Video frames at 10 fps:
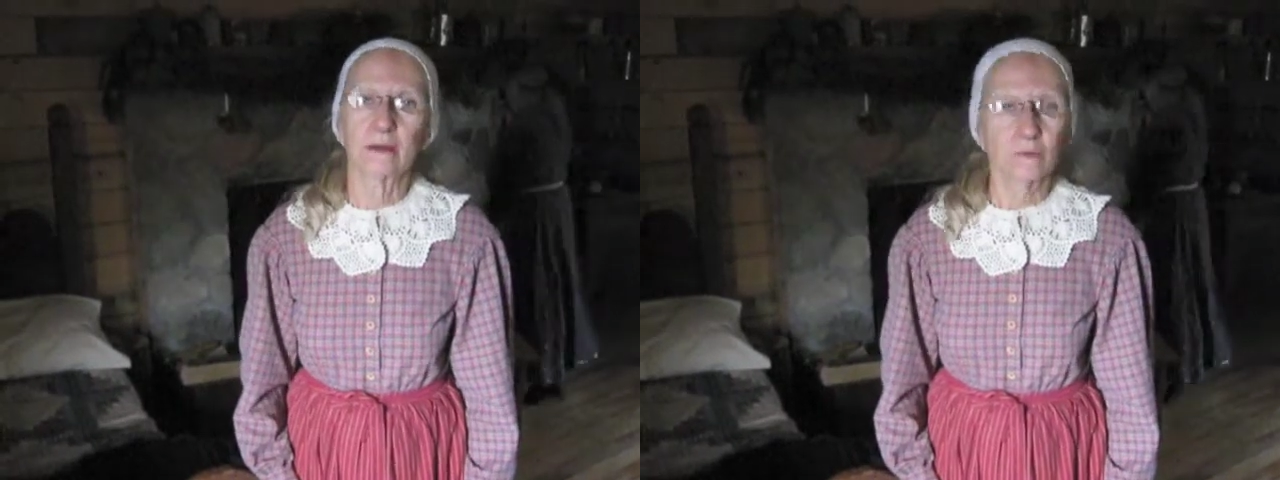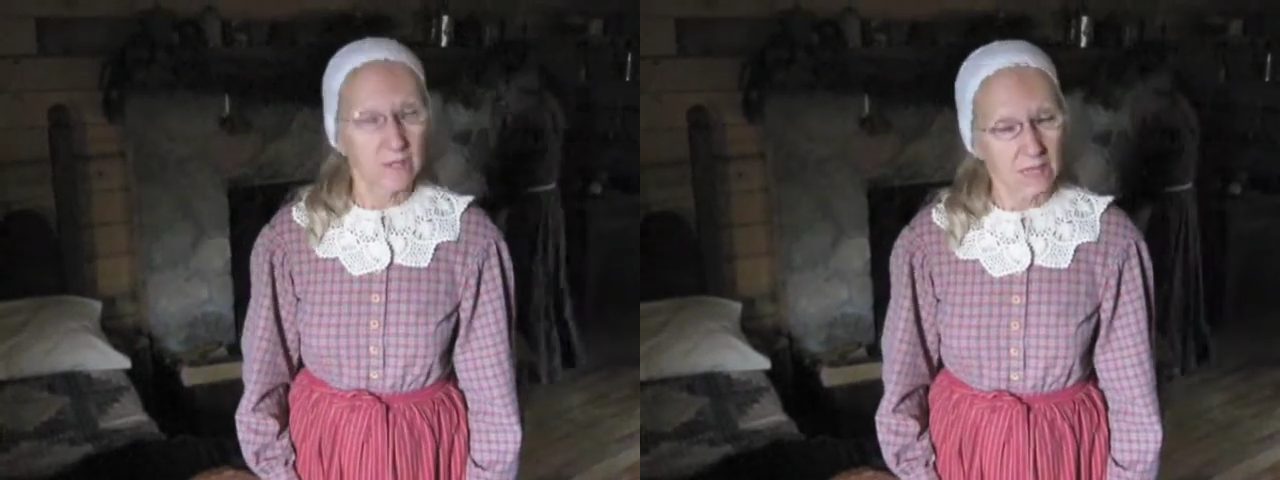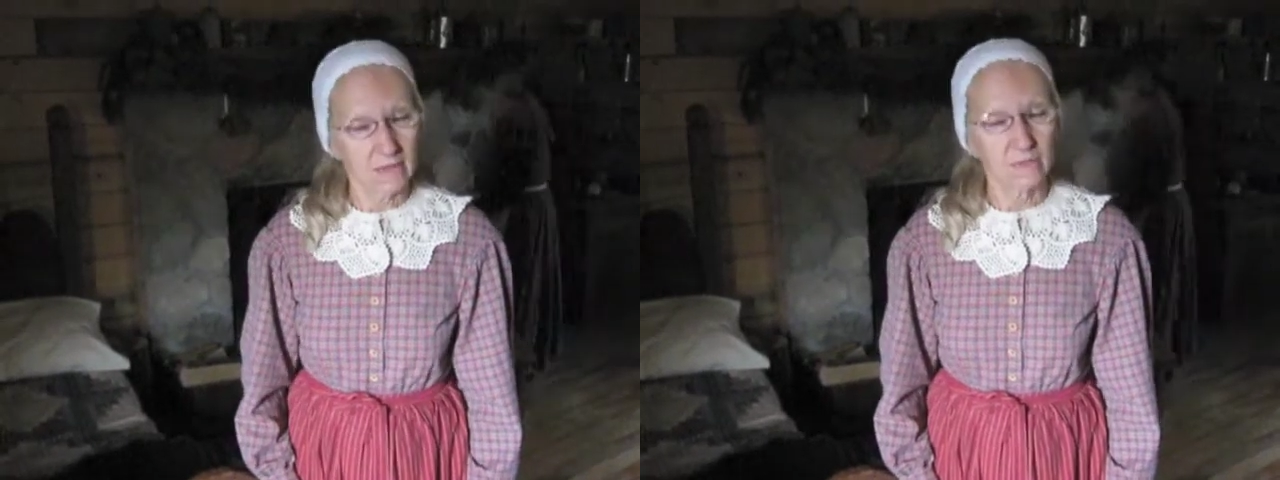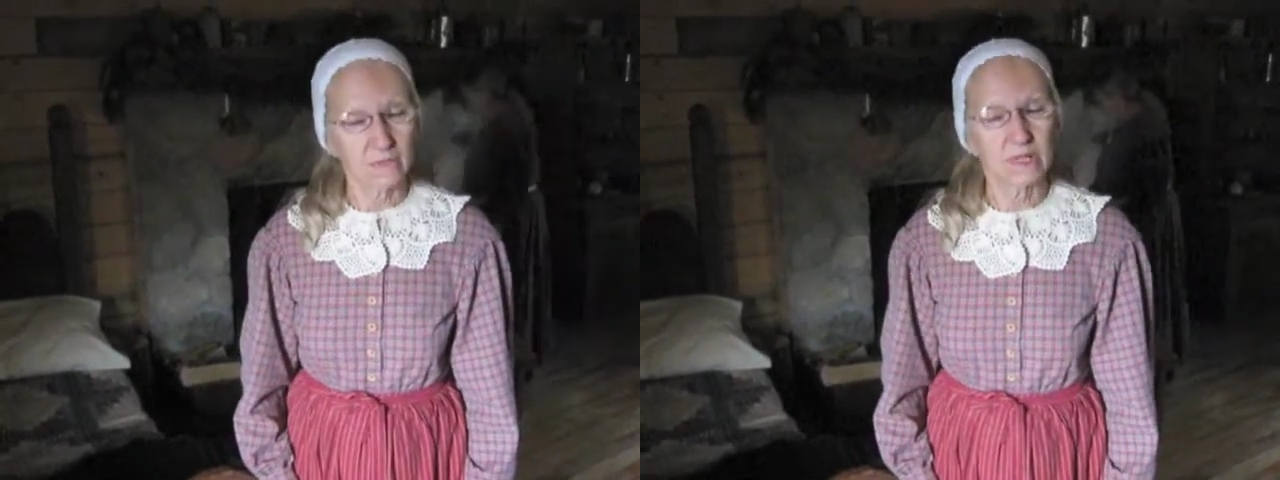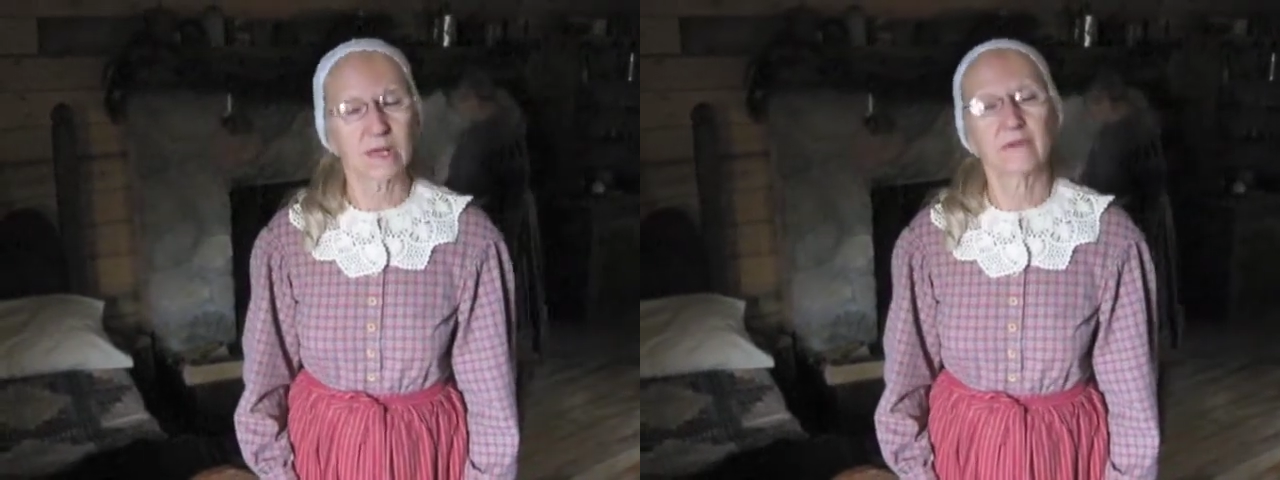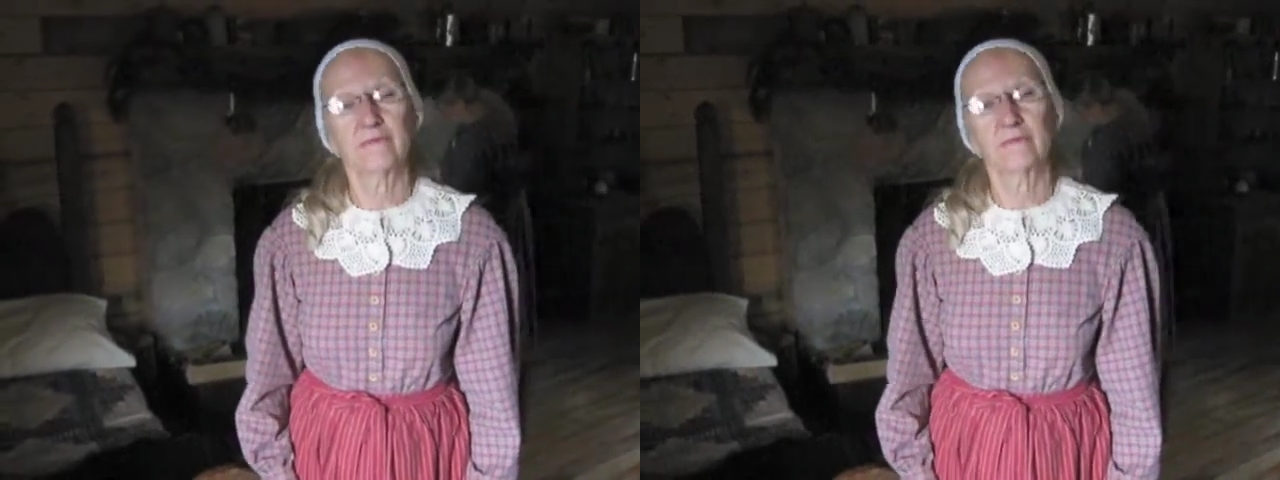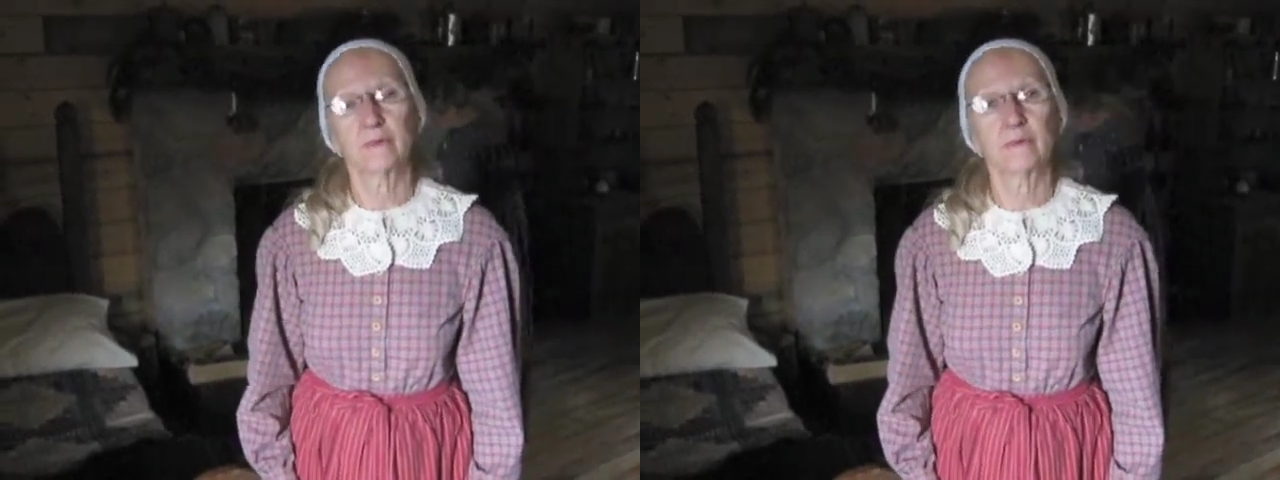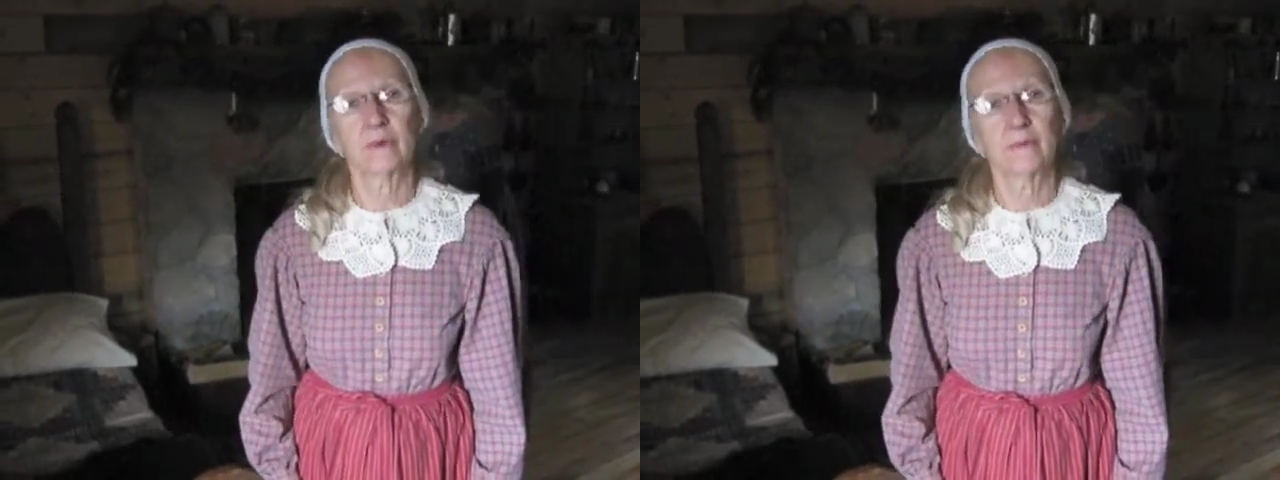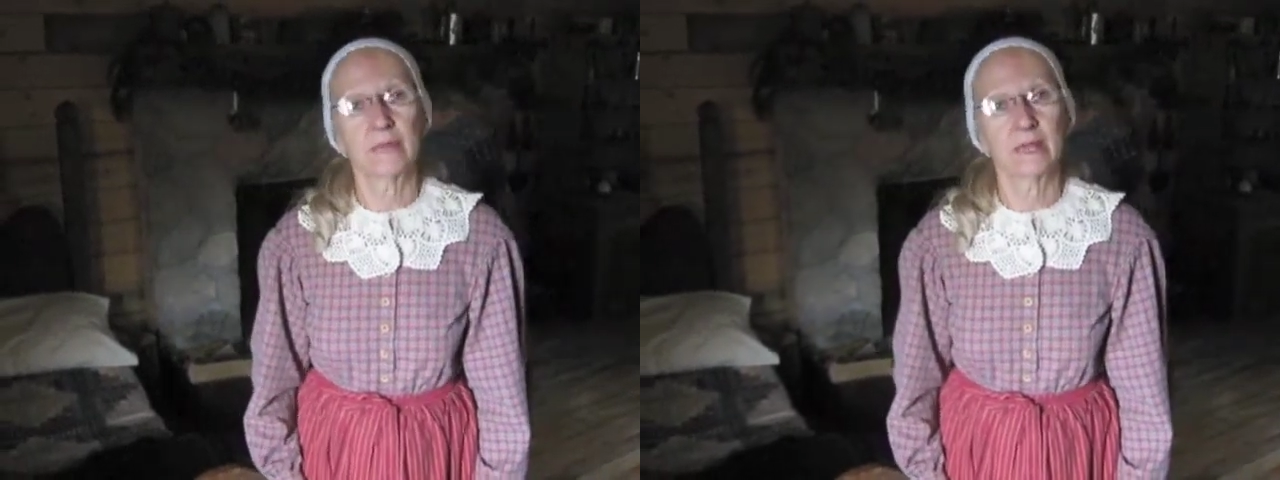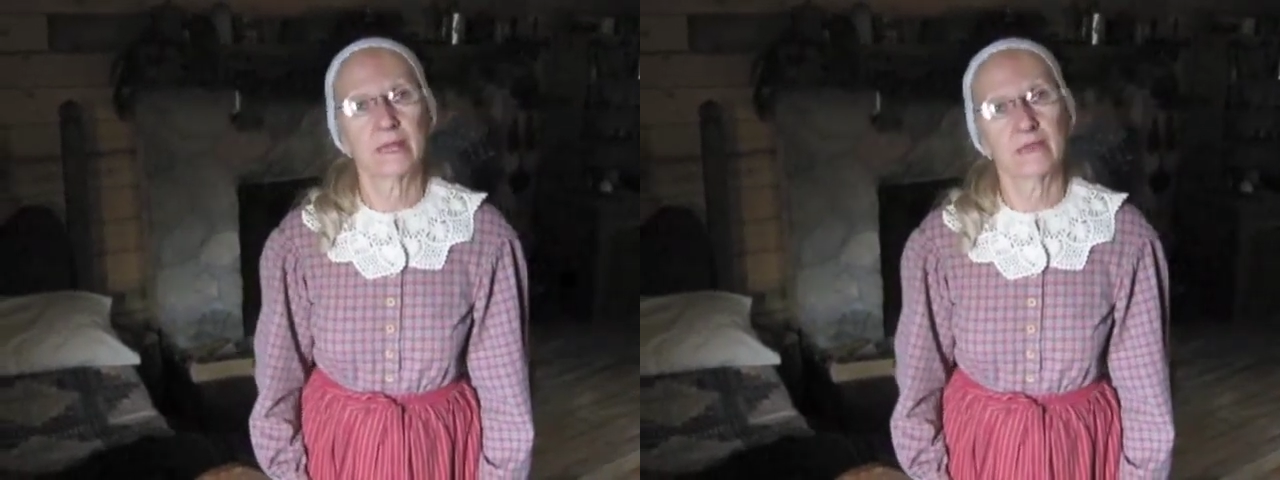what life was like for
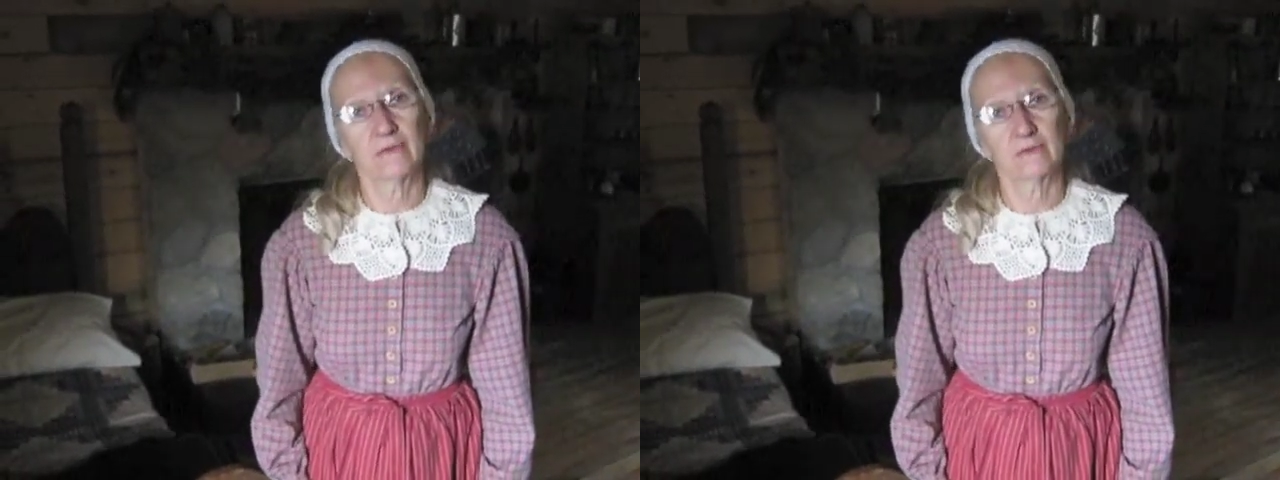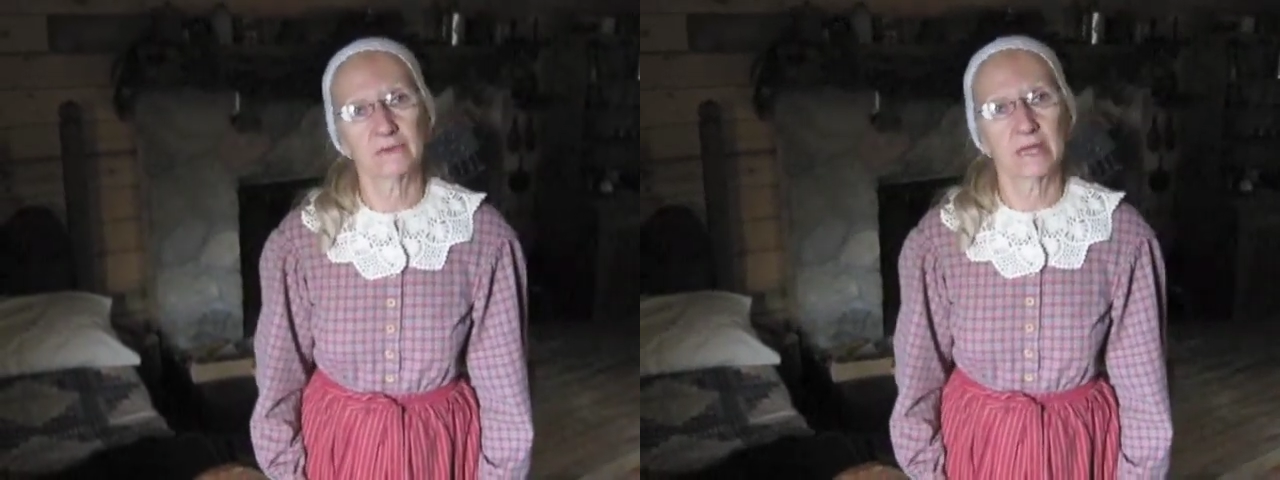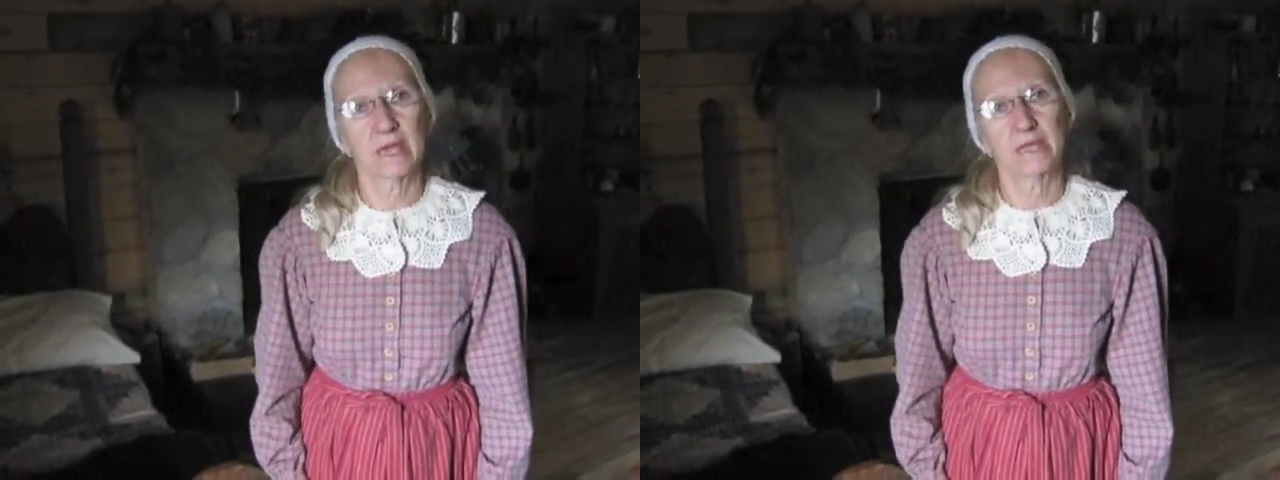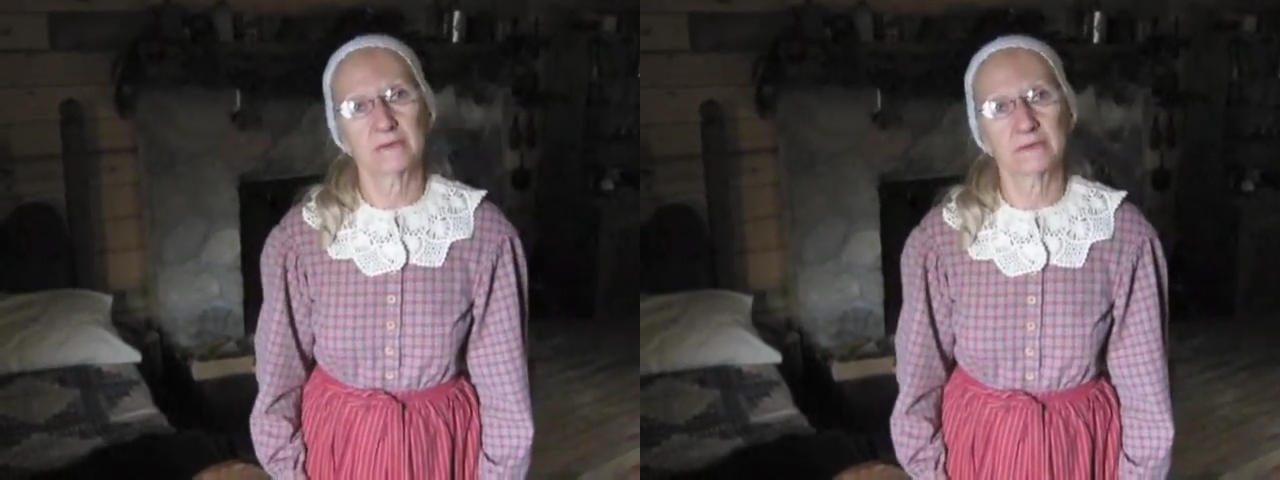women in those days.